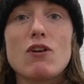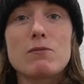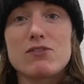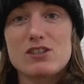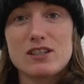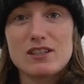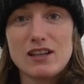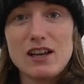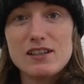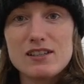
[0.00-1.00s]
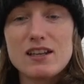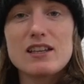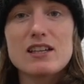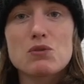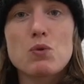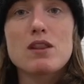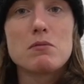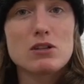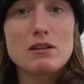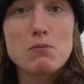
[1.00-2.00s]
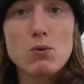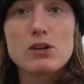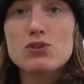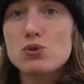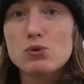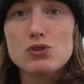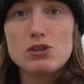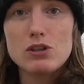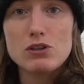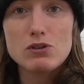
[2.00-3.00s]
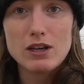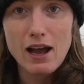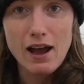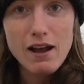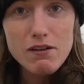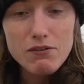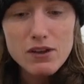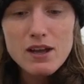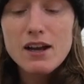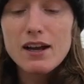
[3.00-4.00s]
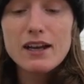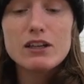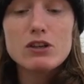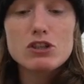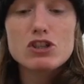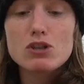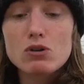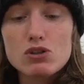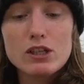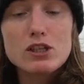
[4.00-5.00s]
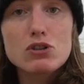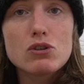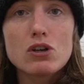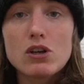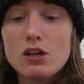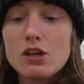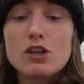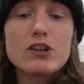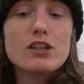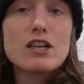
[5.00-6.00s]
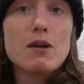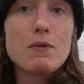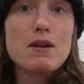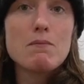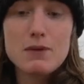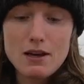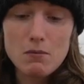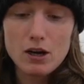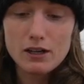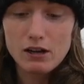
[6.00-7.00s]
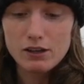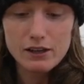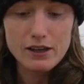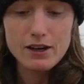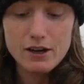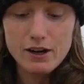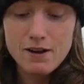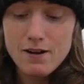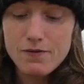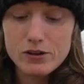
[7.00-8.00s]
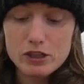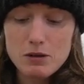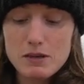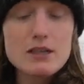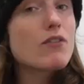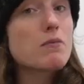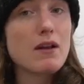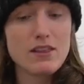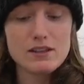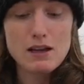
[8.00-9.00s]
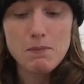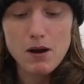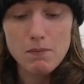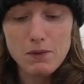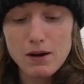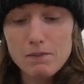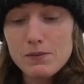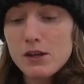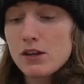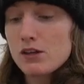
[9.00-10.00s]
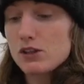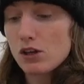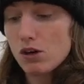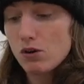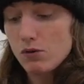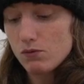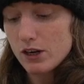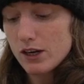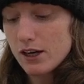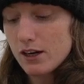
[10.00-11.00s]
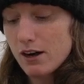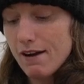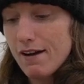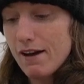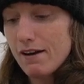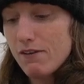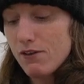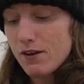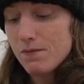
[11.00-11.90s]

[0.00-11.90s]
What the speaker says: up for success, I think is one of the most important tools that you can have. Again, you can just go straight to Google, you can type in BMR calculator, and there's gonna be different methods that pop up. So right here I have